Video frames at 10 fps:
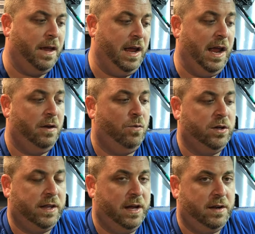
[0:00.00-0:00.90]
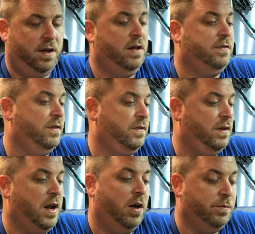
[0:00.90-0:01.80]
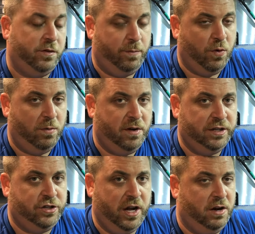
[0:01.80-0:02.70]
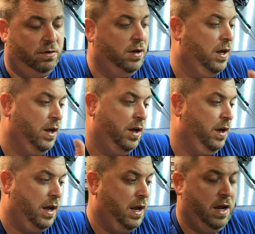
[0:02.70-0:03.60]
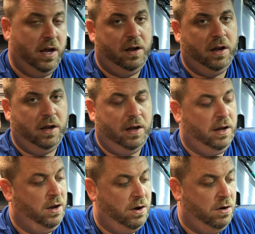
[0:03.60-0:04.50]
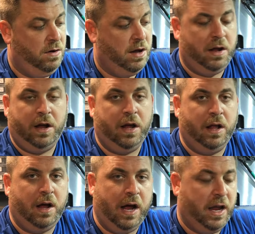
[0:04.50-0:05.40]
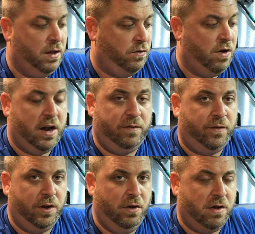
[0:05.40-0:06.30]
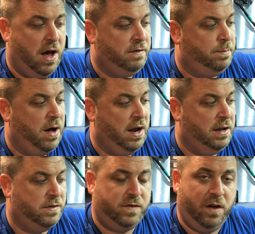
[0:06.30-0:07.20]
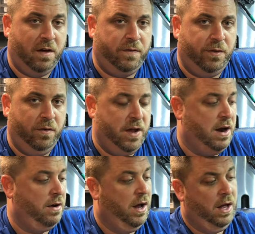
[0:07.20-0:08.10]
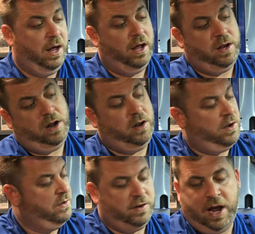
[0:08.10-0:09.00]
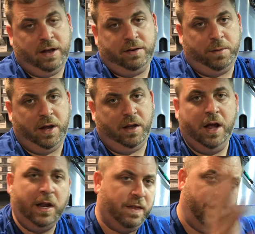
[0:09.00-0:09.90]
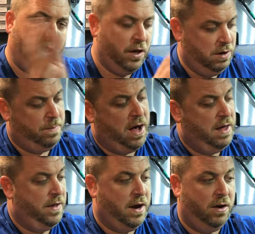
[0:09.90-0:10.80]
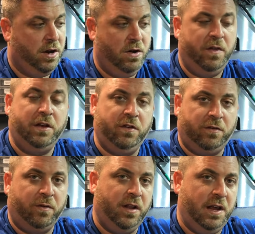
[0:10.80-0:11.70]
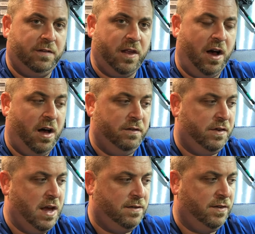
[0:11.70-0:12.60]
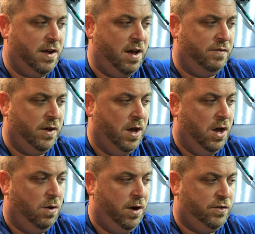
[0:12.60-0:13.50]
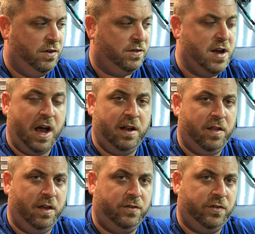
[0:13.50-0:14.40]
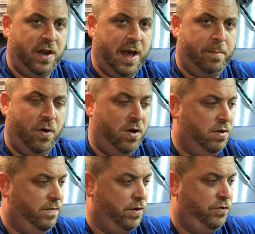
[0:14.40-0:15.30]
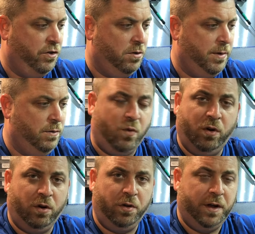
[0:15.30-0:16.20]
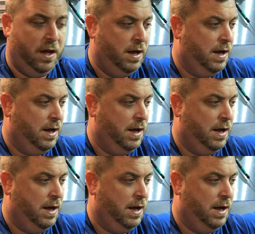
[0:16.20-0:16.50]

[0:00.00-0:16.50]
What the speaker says: And what that does is it helps support my channel. And, you know, I get credit for you guys buying stuff through there. You know, it doesn't have to be anything that you buy there. You know, they just released the Hazet stuff, which is kind of the Snap-on of the German world.